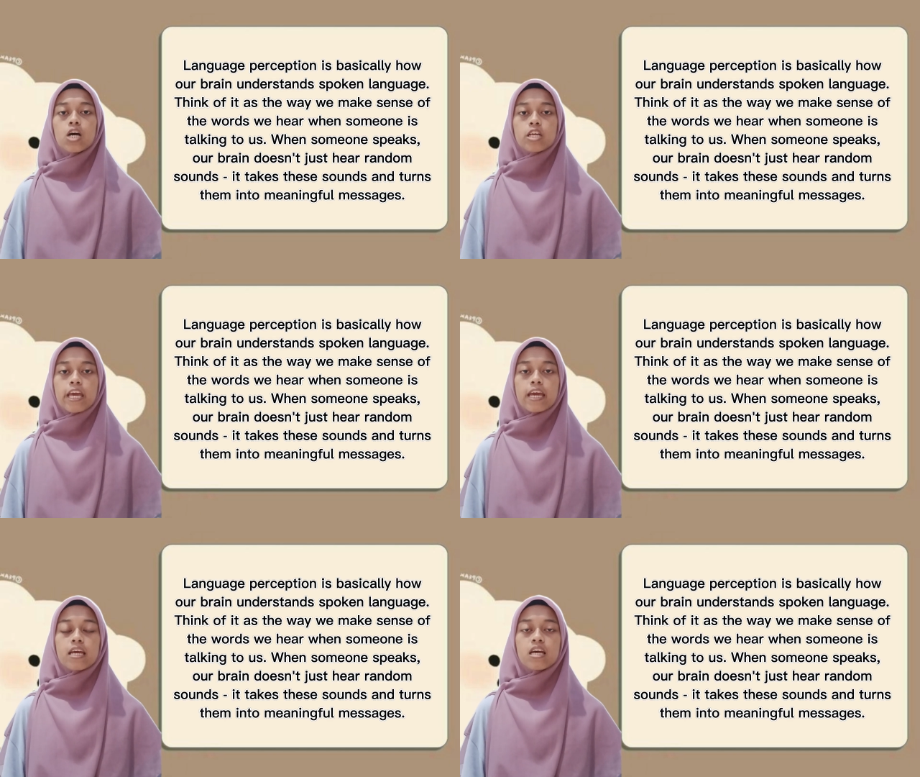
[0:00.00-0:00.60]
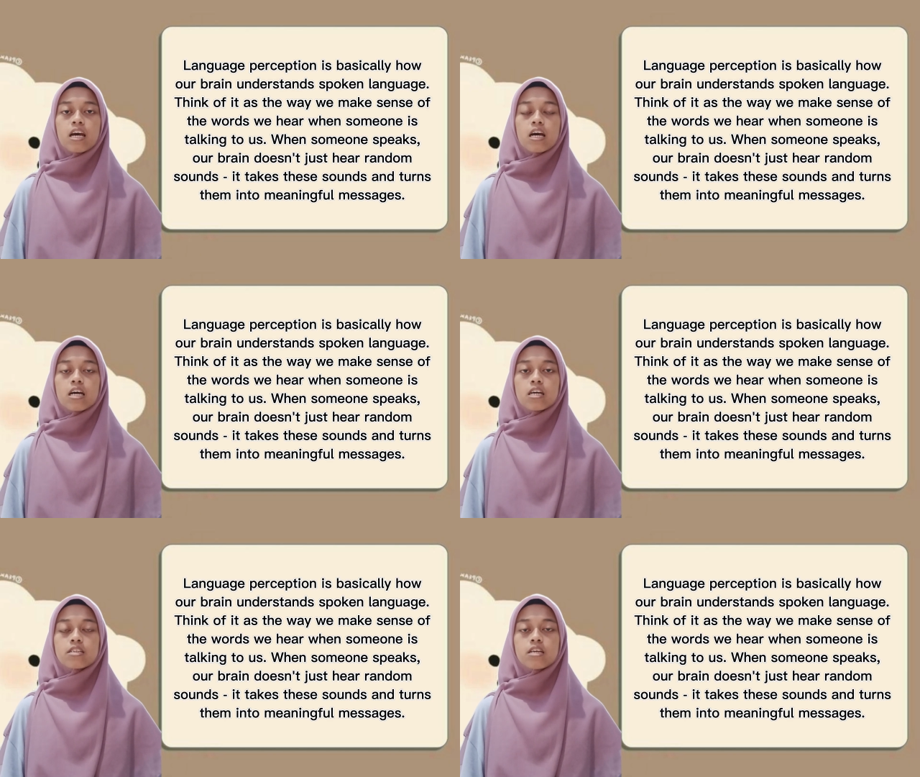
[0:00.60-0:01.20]

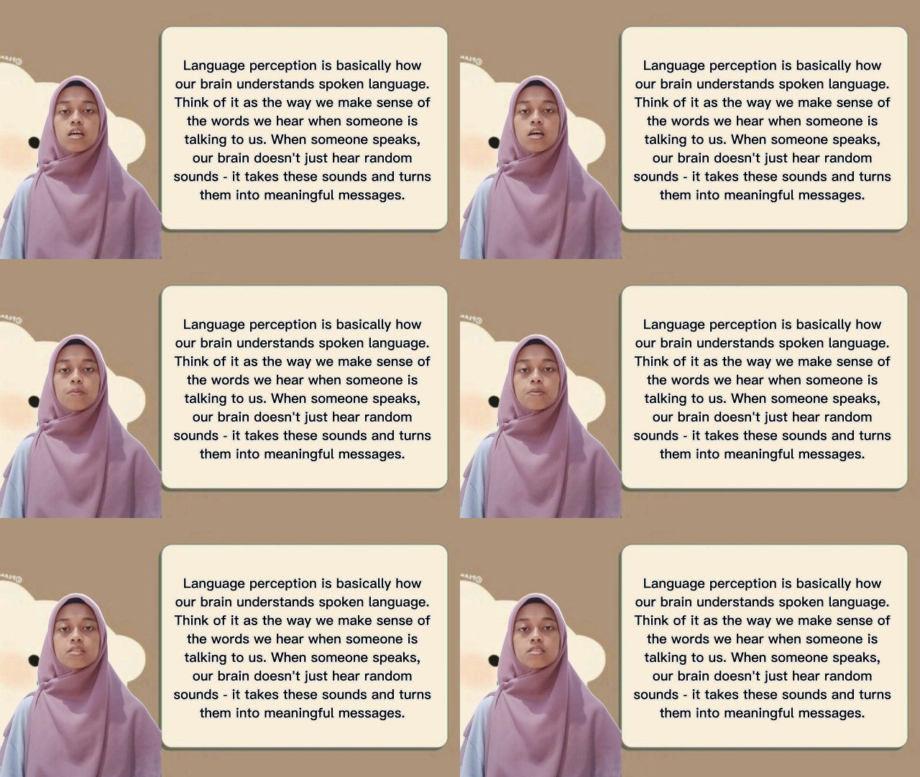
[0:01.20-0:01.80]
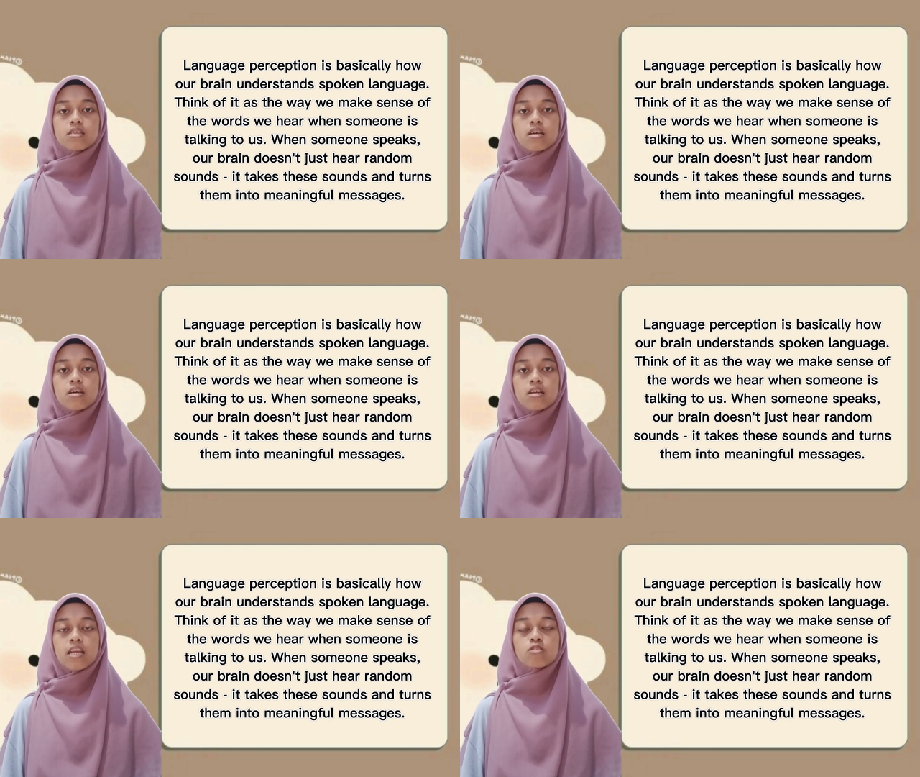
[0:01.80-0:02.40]

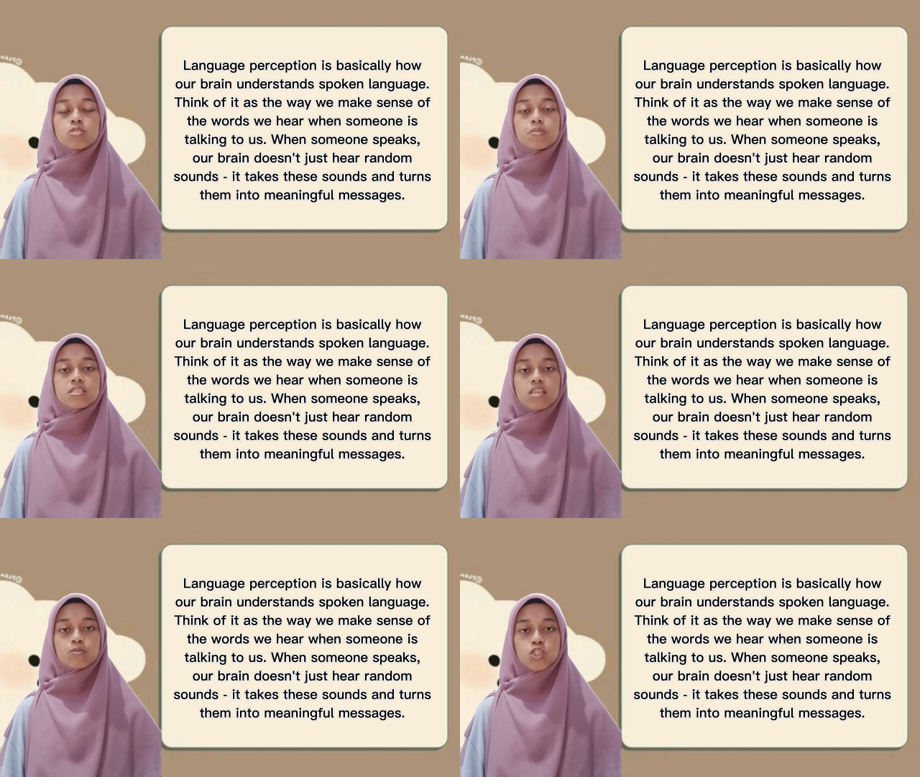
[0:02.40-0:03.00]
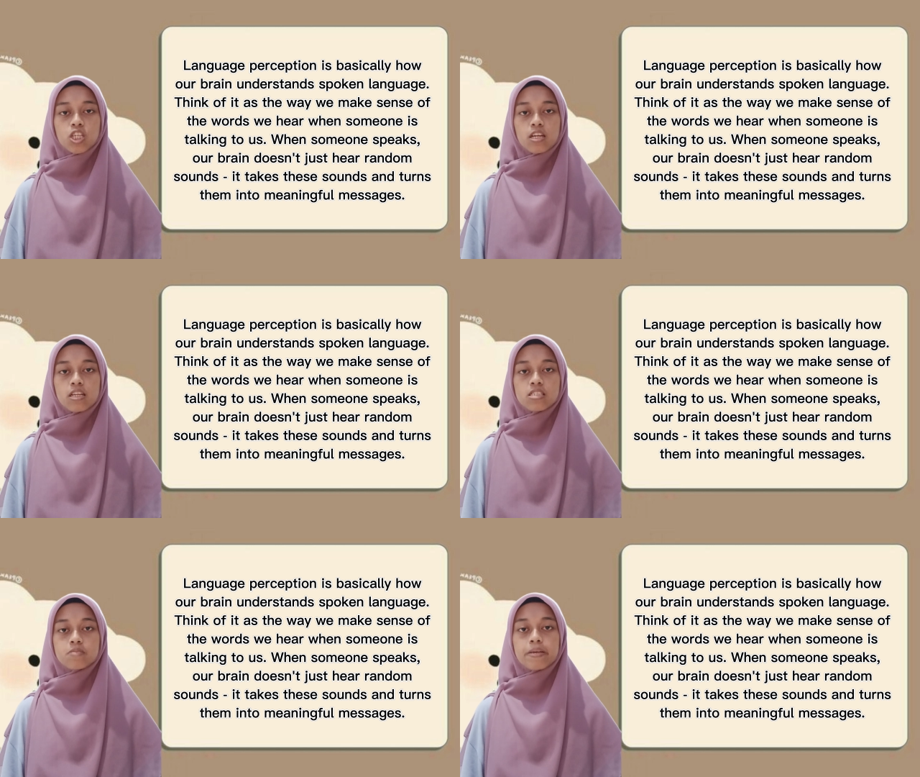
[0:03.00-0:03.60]
The language perception
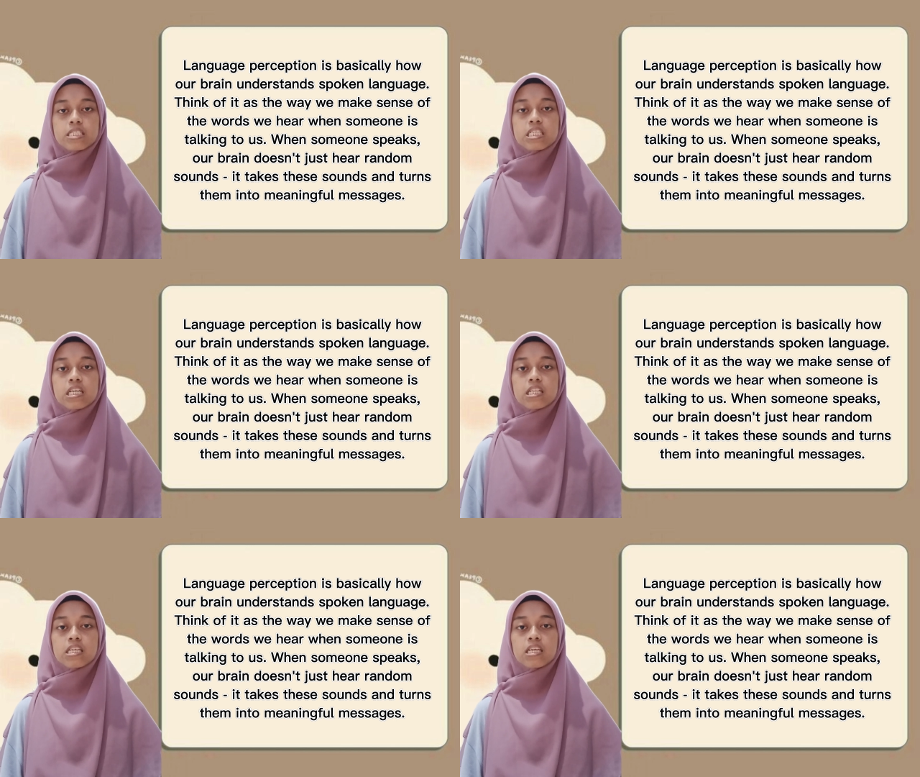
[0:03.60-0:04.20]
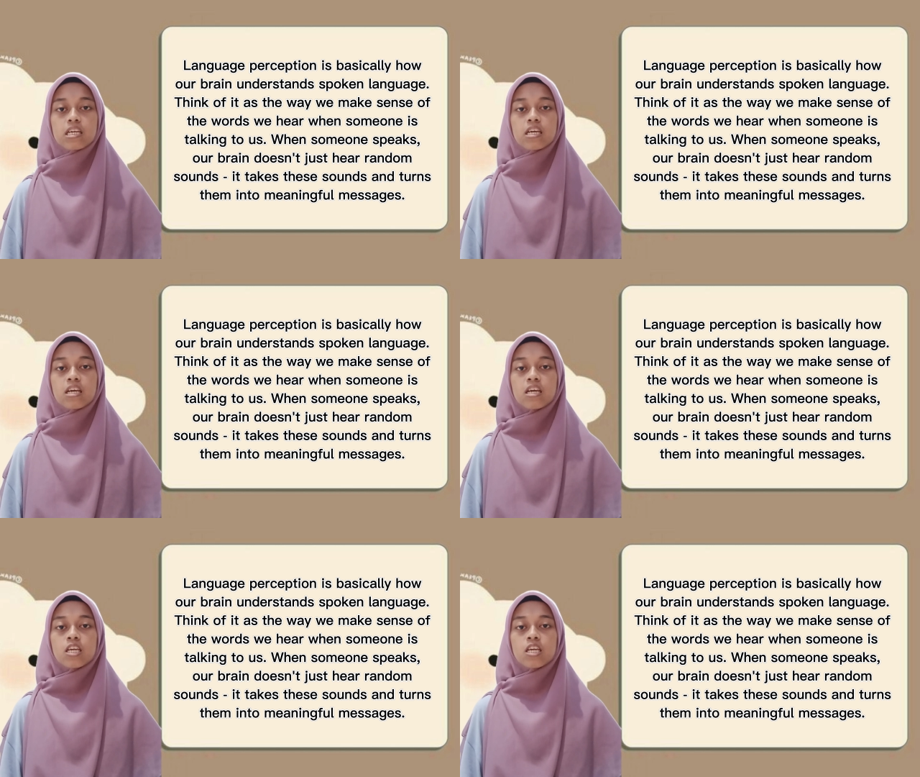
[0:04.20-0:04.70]
is basically